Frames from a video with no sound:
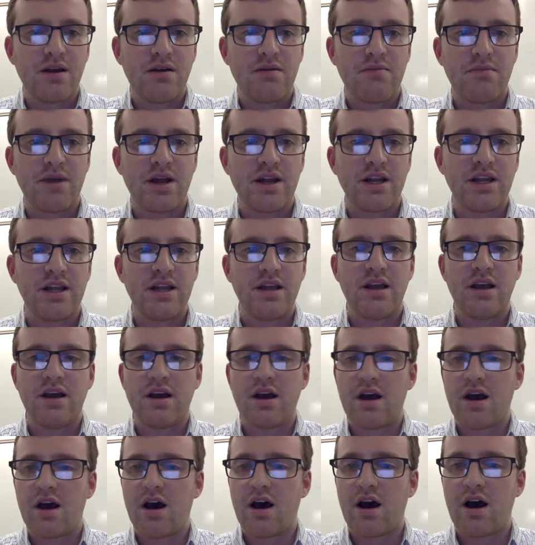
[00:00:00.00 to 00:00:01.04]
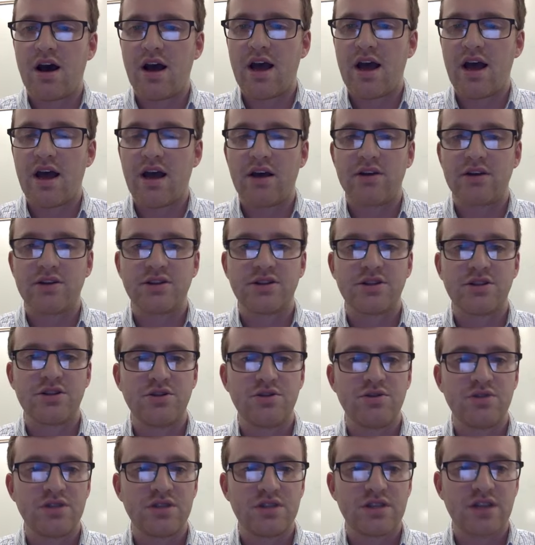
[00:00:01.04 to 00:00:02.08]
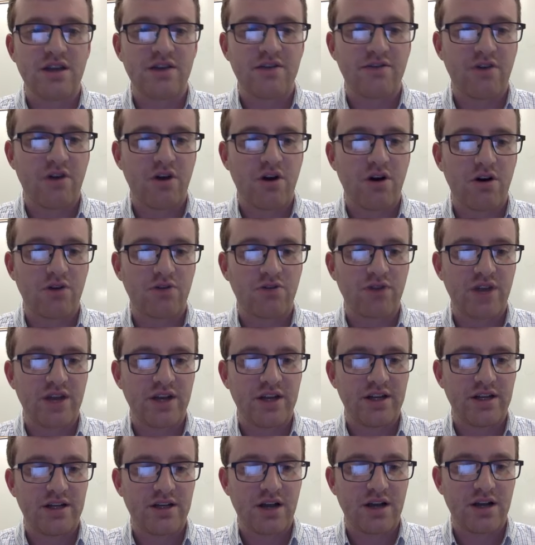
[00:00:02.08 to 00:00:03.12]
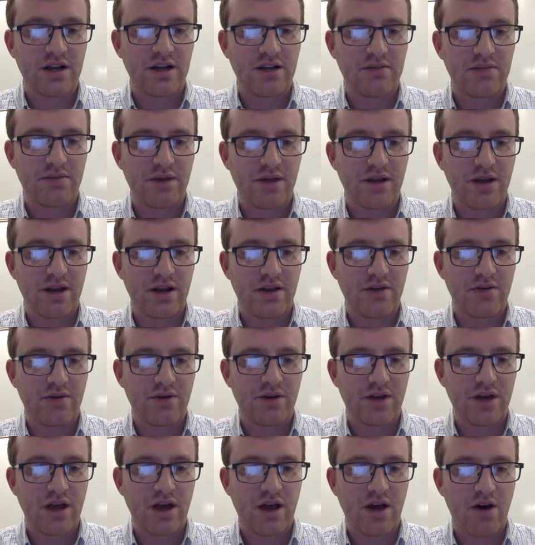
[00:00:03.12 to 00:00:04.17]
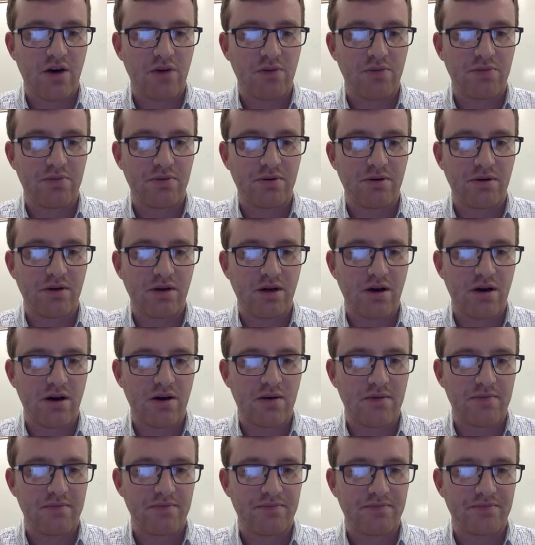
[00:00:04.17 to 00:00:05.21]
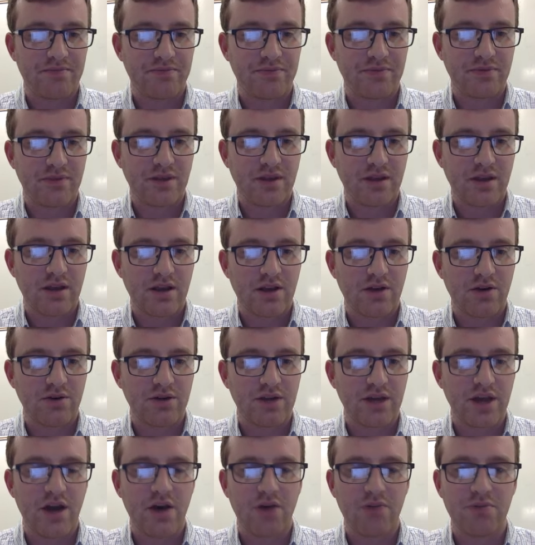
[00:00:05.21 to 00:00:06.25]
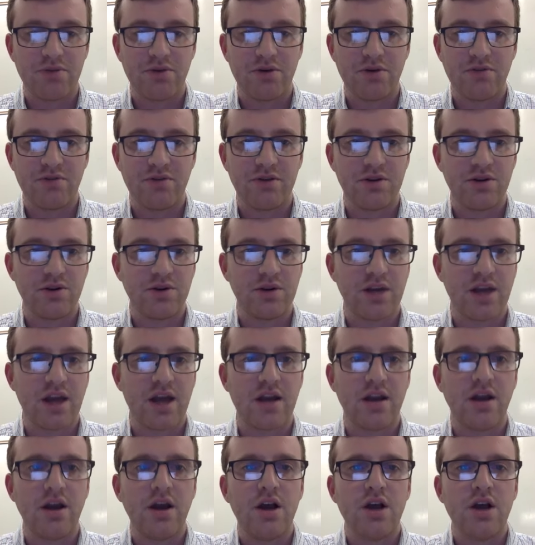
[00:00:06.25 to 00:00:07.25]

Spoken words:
Many students have already done it, but it would help, can only help you if you do it again.